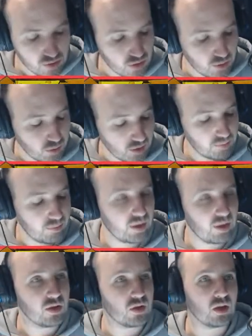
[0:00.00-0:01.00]
someone
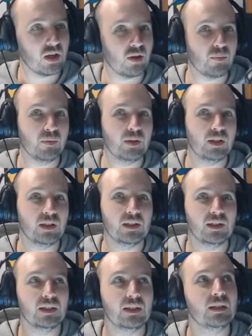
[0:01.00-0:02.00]
because
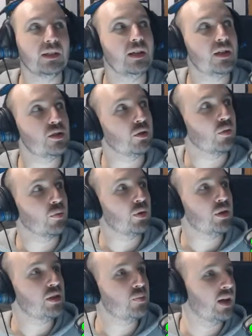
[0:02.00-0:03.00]
it sort of
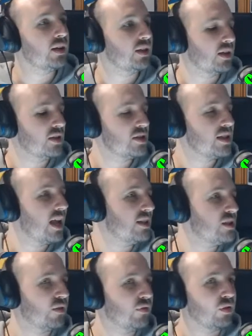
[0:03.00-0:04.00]
brings back the
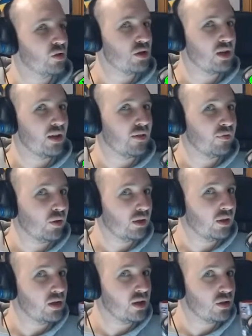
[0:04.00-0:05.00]
nostalgia for yourself while
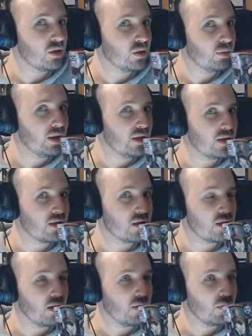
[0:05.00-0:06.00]
you're teaching somebody else at the same